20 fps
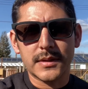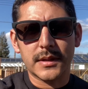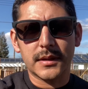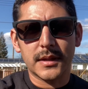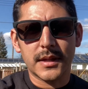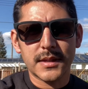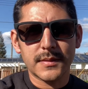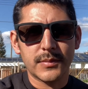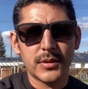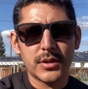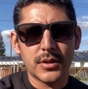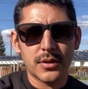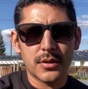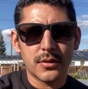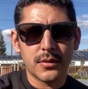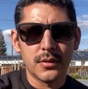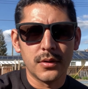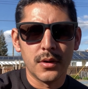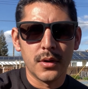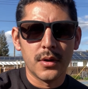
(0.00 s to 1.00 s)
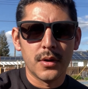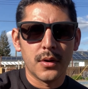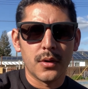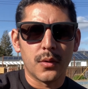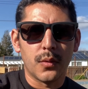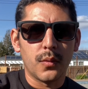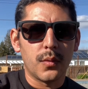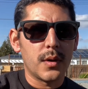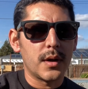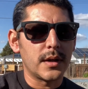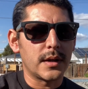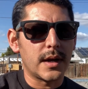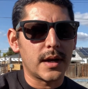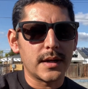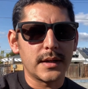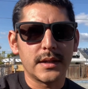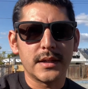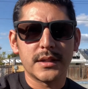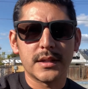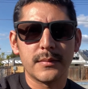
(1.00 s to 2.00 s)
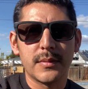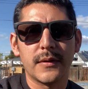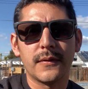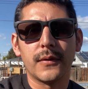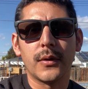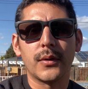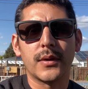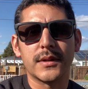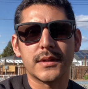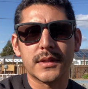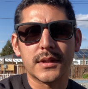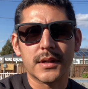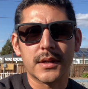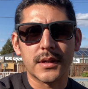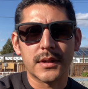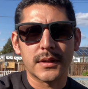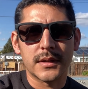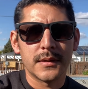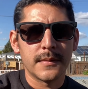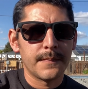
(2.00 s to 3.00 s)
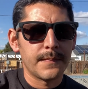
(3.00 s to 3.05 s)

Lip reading: It lets me know what I need to be focusing on.